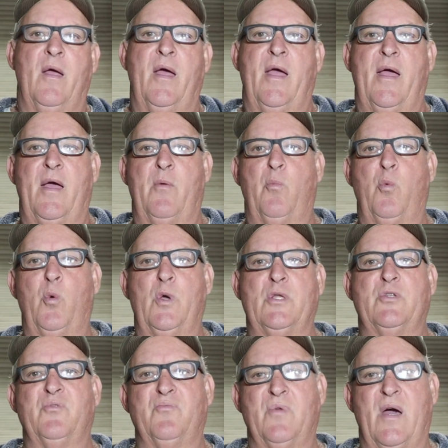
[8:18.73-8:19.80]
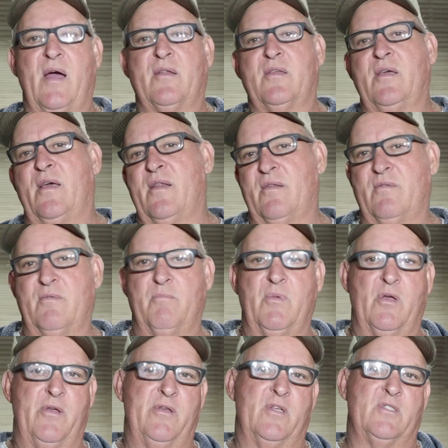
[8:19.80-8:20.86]
and we do not get
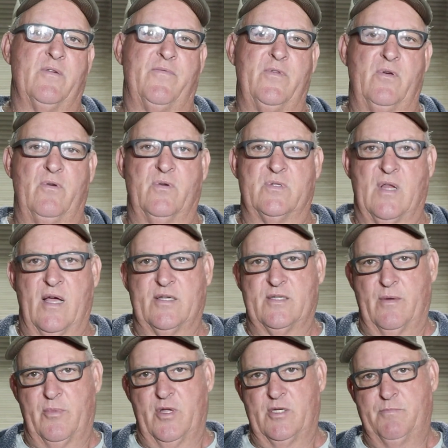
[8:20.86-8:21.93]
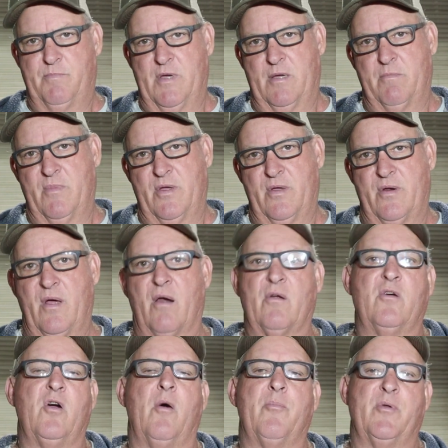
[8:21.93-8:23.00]
millions of views like some of these big $1 million
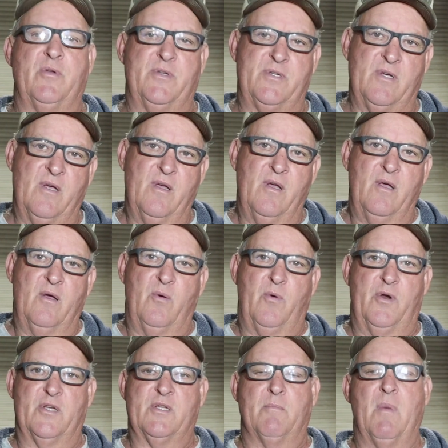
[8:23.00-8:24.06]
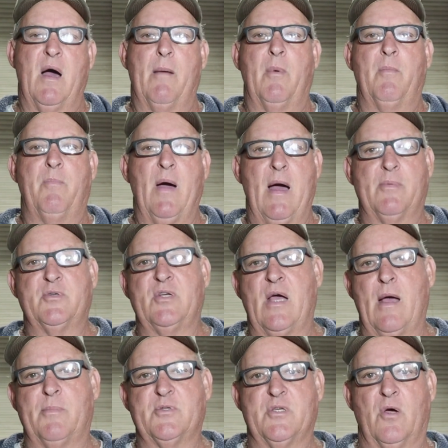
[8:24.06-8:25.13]
companies. We're just a mom and pop
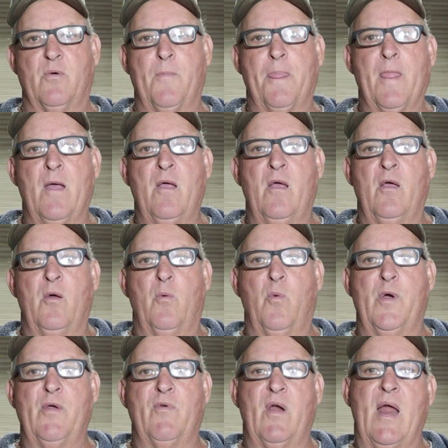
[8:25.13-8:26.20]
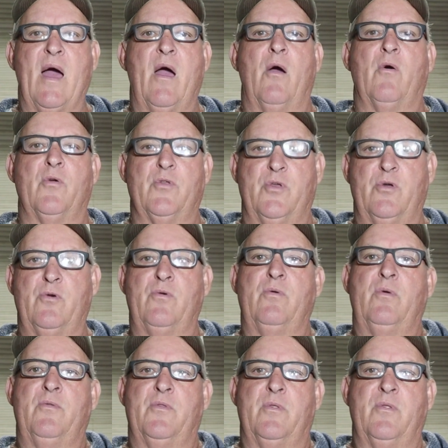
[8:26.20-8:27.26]
shop, so we rely on
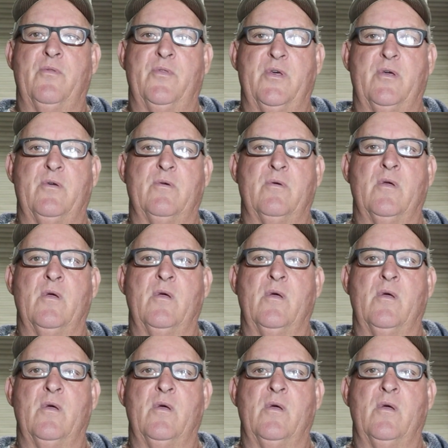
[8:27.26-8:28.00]
you, the